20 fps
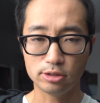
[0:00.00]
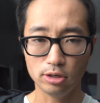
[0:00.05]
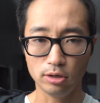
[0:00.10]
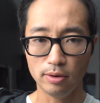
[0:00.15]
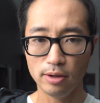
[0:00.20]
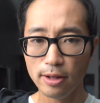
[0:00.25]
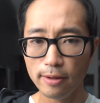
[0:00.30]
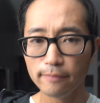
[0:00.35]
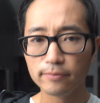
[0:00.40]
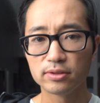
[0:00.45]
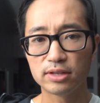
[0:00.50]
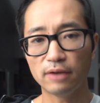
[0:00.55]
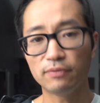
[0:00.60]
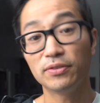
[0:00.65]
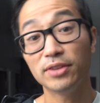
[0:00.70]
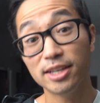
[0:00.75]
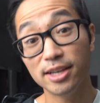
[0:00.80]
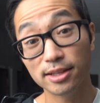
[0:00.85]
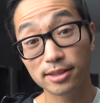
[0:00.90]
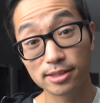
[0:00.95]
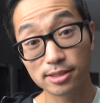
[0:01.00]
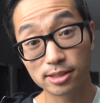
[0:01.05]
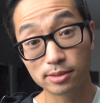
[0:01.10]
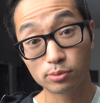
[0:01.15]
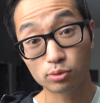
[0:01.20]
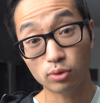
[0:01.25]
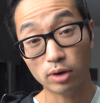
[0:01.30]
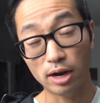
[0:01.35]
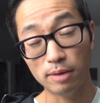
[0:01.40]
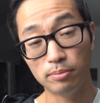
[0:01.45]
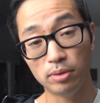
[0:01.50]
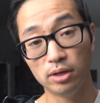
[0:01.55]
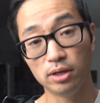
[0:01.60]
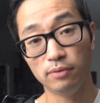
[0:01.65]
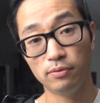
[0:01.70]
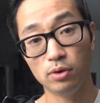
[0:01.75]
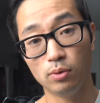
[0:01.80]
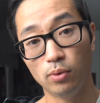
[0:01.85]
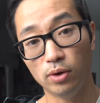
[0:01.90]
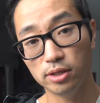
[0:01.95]
So definitely hit the subscribe button
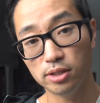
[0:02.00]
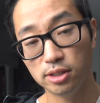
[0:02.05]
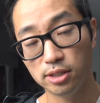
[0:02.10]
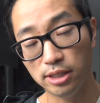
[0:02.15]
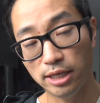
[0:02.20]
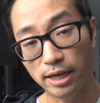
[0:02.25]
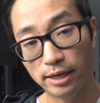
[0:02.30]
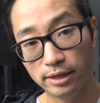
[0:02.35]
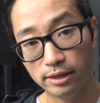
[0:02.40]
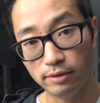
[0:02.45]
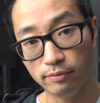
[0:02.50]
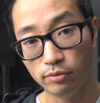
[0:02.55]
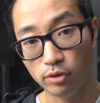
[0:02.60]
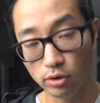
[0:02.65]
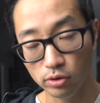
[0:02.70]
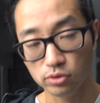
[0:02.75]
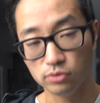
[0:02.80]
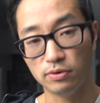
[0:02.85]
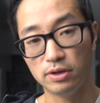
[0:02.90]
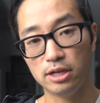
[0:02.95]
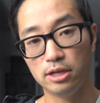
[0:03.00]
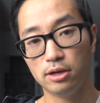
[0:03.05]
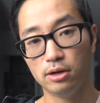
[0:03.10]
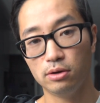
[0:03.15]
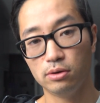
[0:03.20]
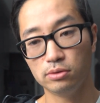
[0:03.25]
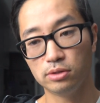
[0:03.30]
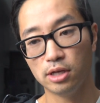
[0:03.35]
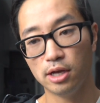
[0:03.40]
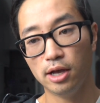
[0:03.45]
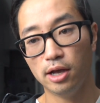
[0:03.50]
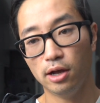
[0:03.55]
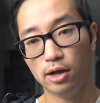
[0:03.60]
if you want to see any of those videos